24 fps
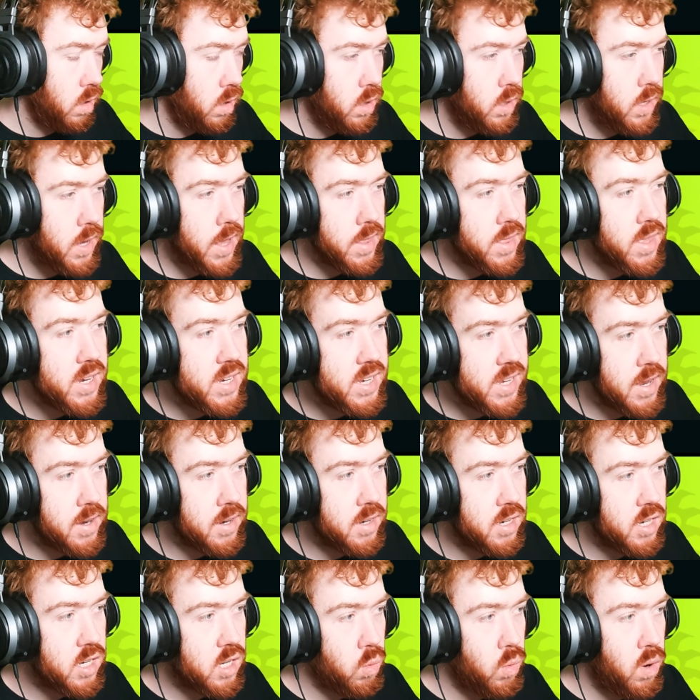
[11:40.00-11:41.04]
Yeah, the
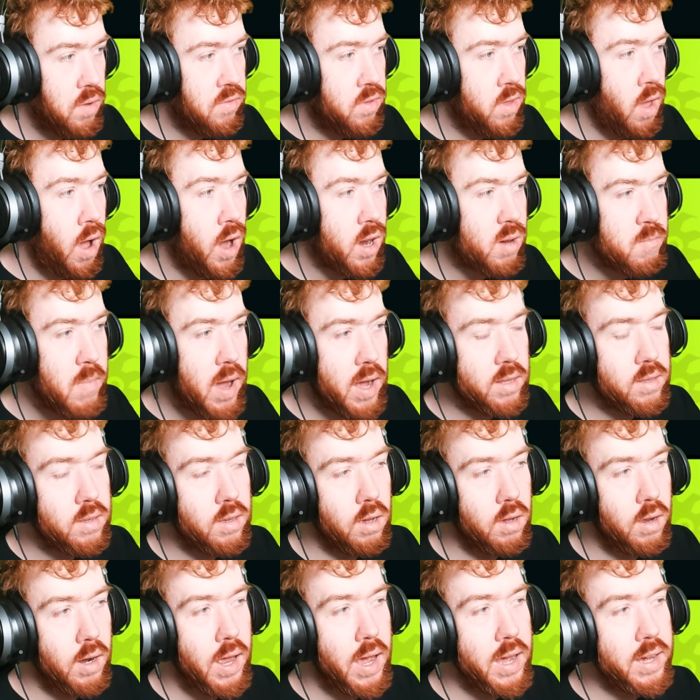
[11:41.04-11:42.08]
sins with dark matter.
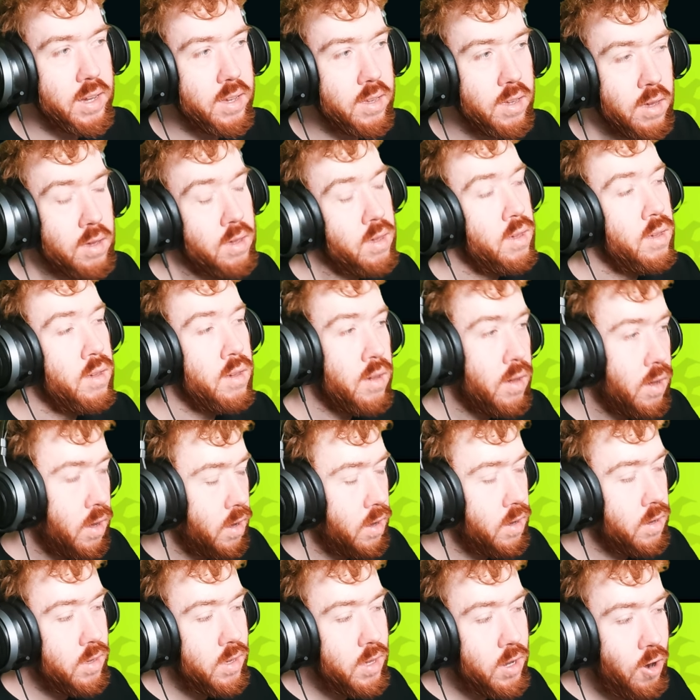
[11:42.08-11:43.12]
Like,
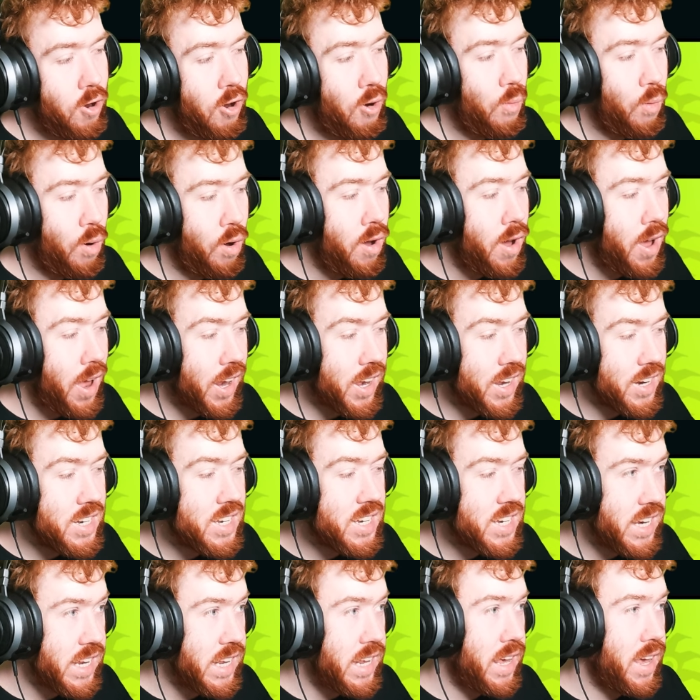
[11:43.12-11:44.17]
you know what? I can
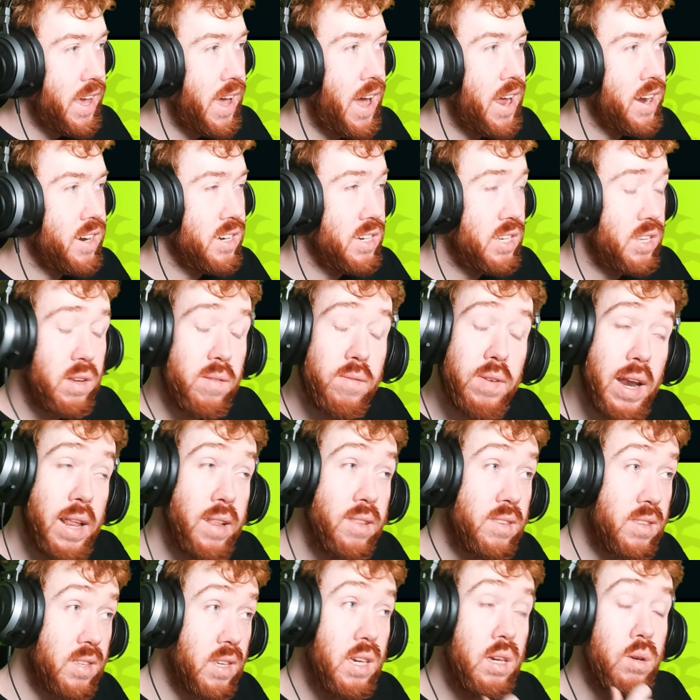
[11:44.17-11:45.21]
see it. And
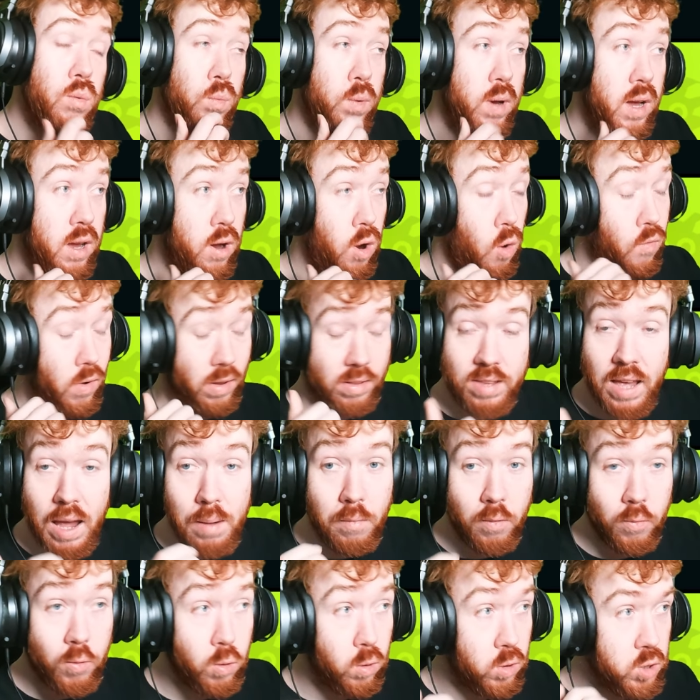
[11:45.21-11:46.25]
Valenti, over
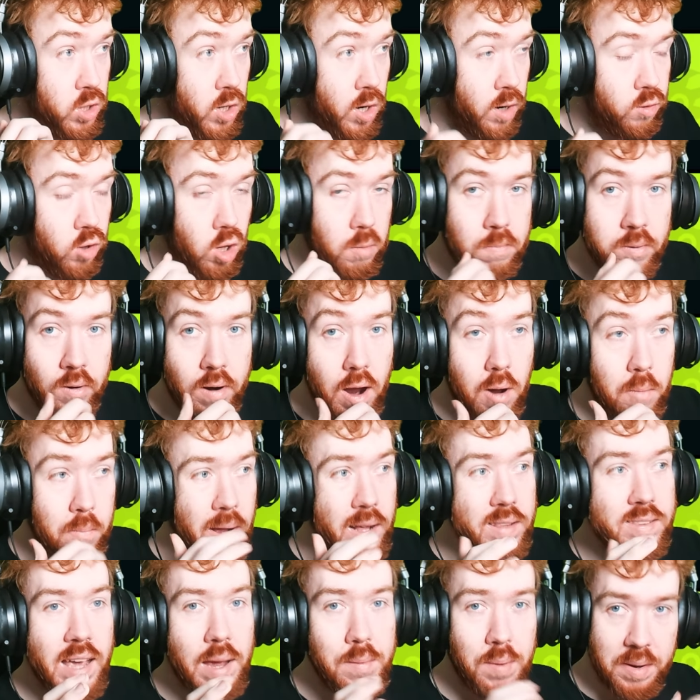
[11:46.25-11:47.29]
time, of course, you're going to dupe her out. And
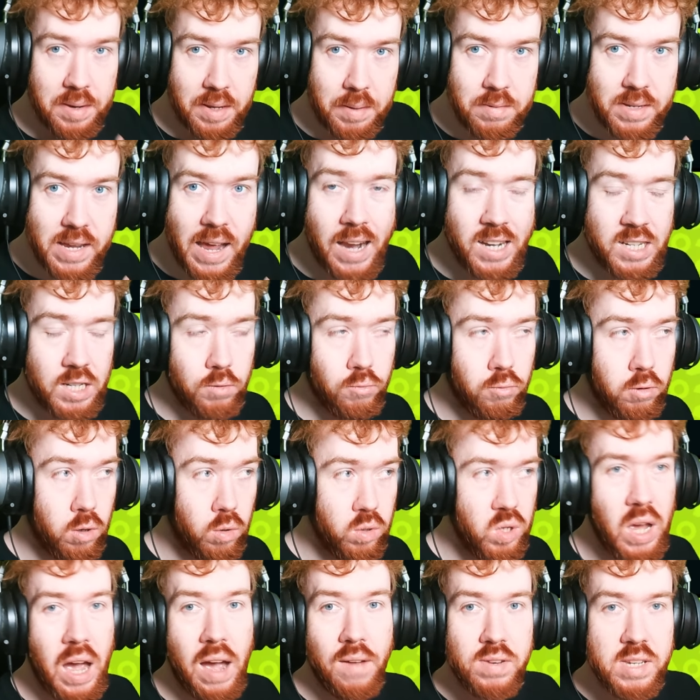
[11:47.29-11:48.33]
by the time the team's actually
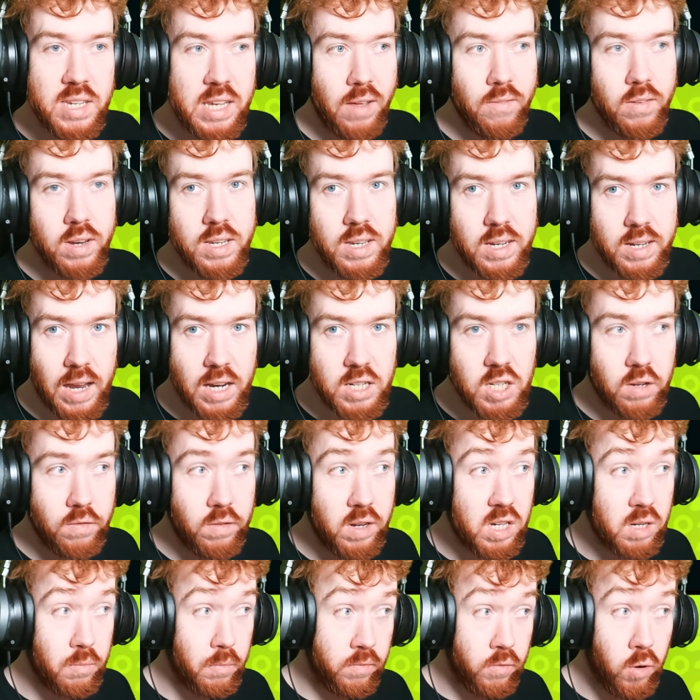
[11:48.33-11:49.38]
real, you have 7
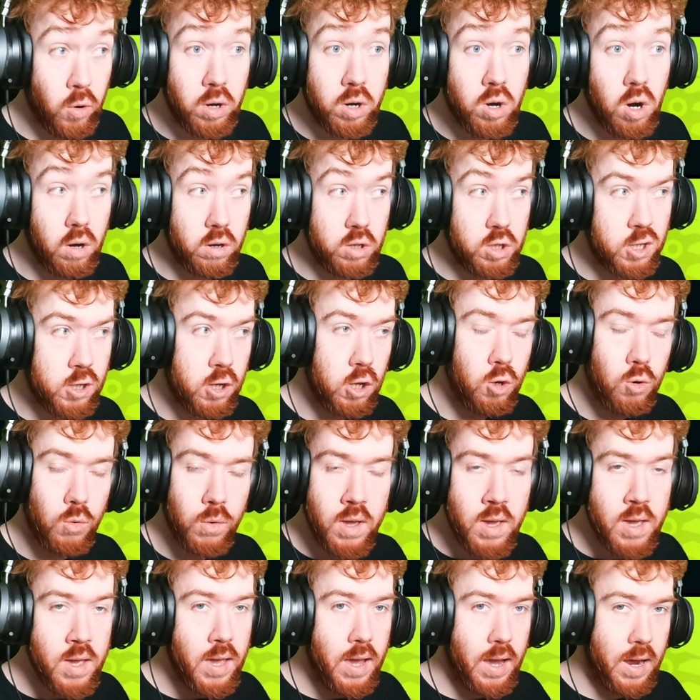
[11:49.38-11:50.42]
catastrophes. And we've already gotten 2
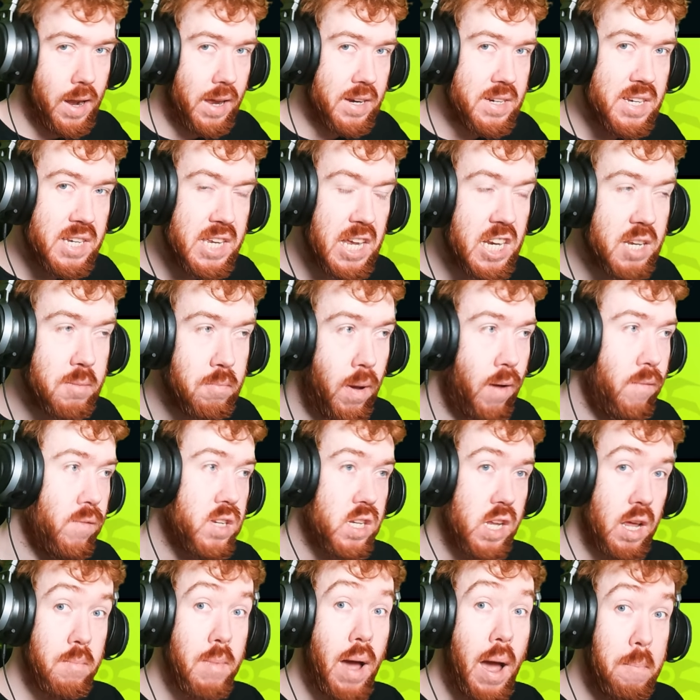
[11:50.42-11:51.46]
in like 6 months.
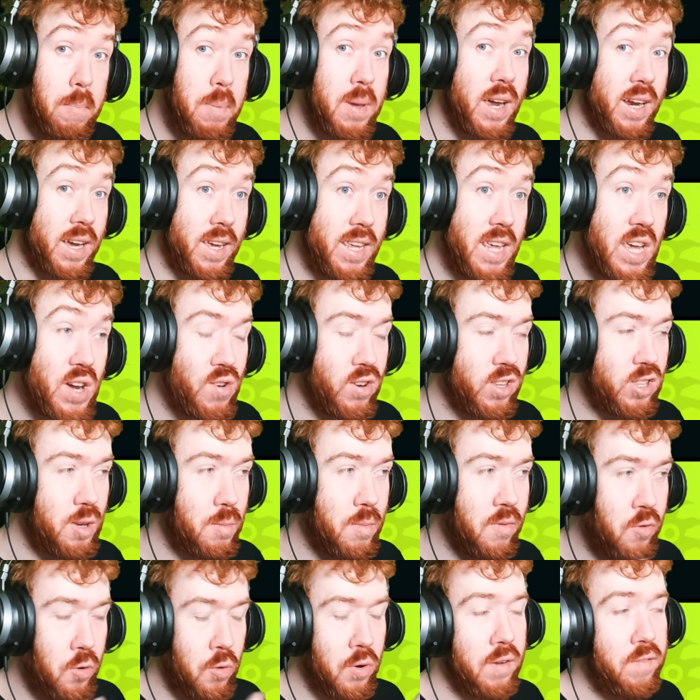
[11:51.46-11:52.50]
So it might be like a year or 2
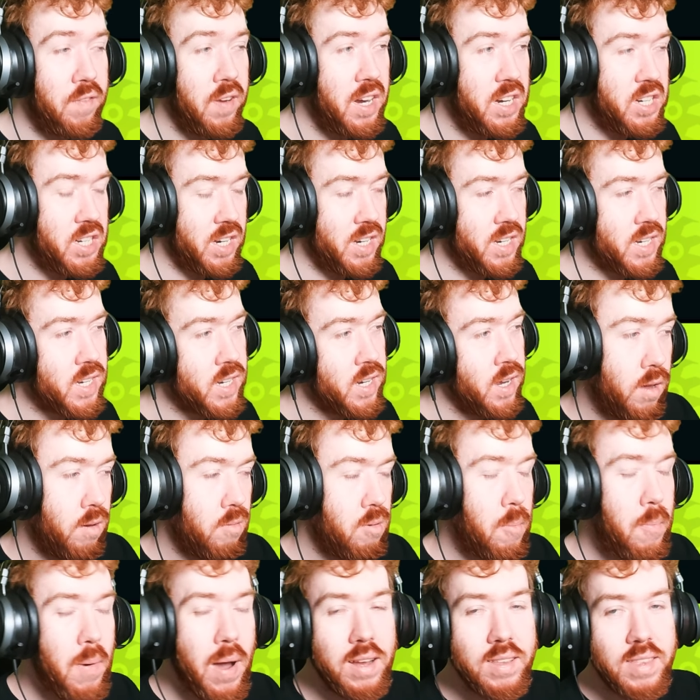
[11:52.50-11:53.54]
before it finishes.
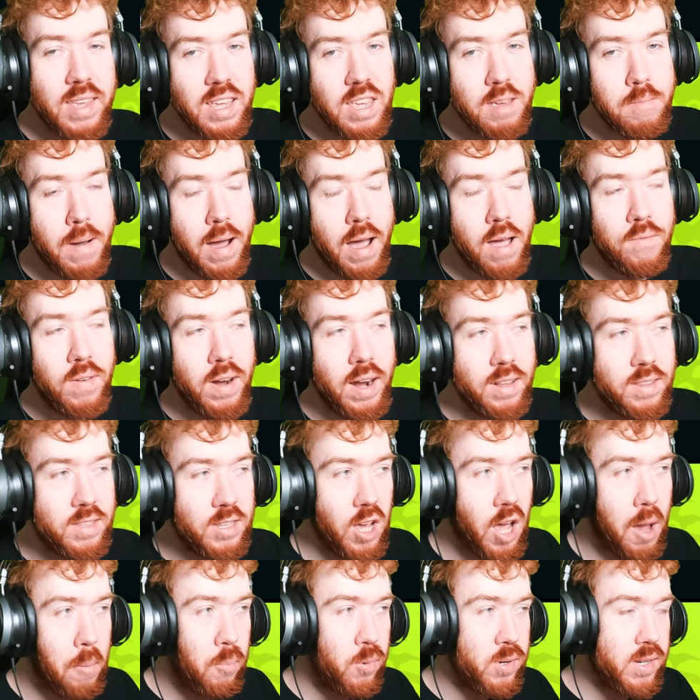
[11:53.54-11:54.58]
But by then, you might have
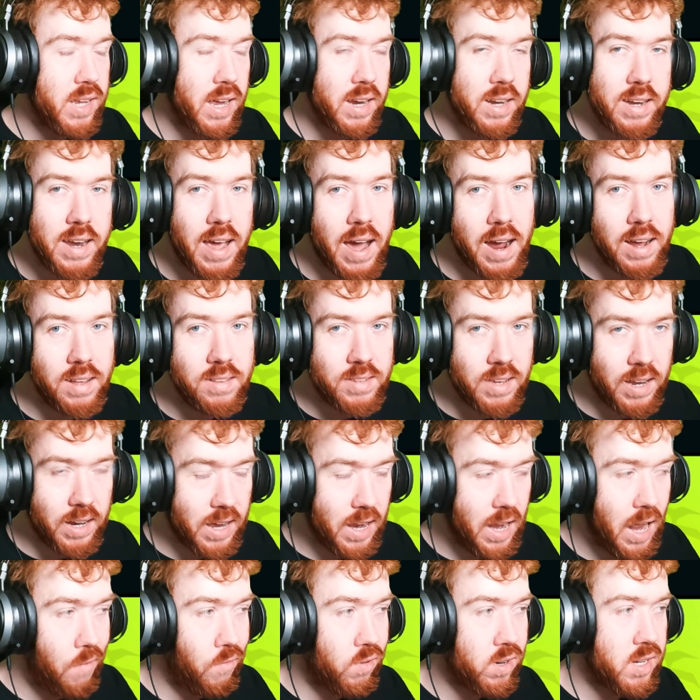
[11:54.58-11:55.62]
Valenti upwards like 9 to like
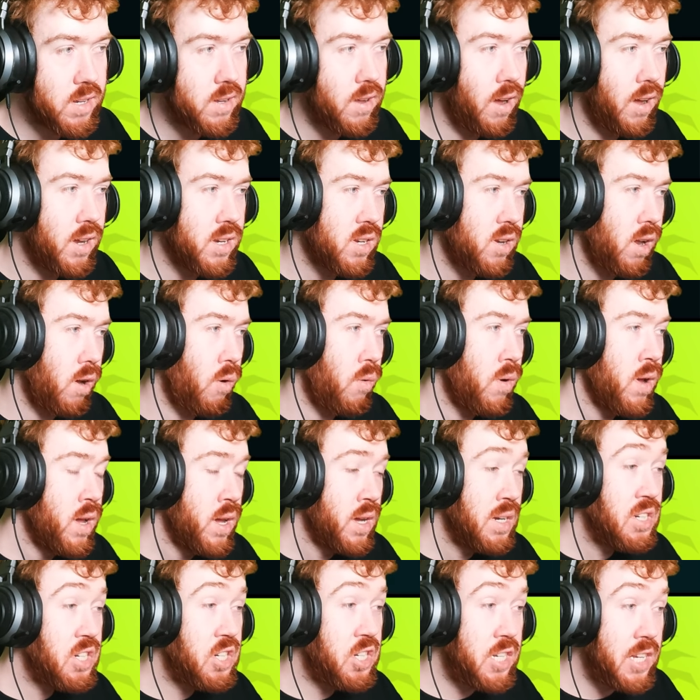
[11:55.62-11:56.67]
11 stars. So
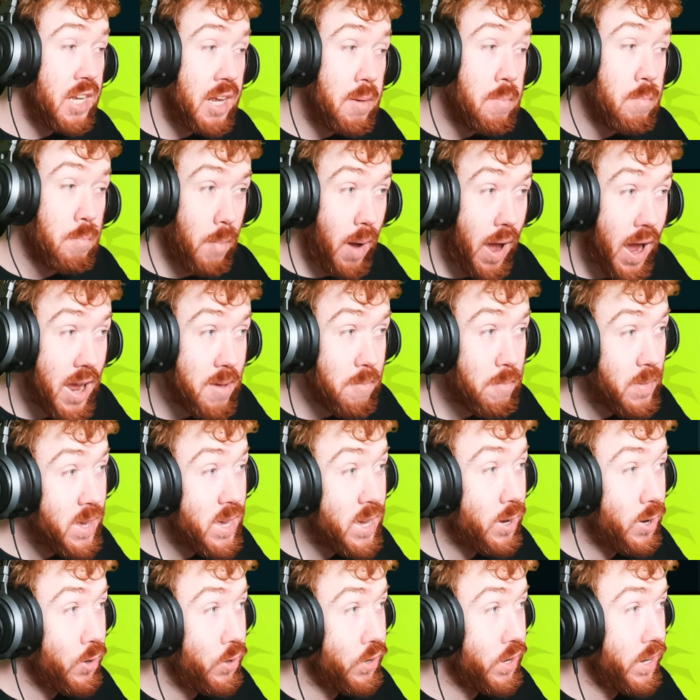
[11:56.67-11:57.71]
she might
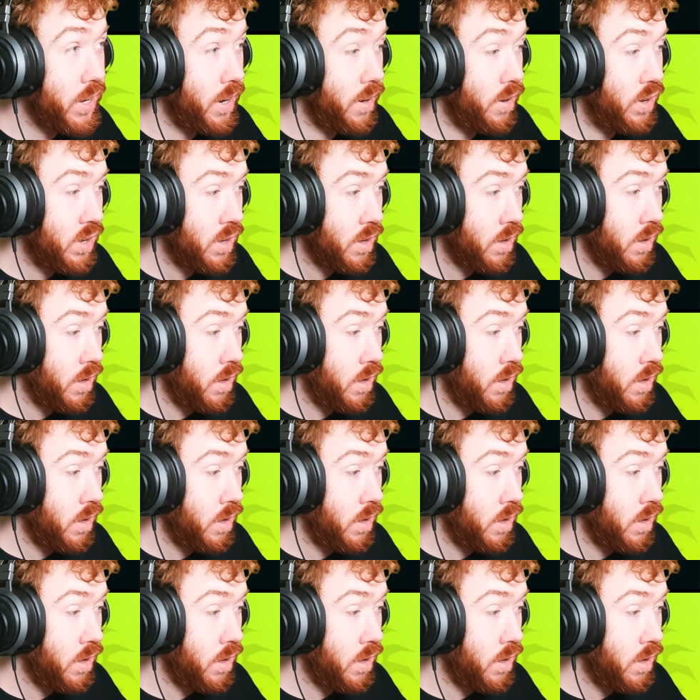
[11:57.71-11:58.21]
be cooking.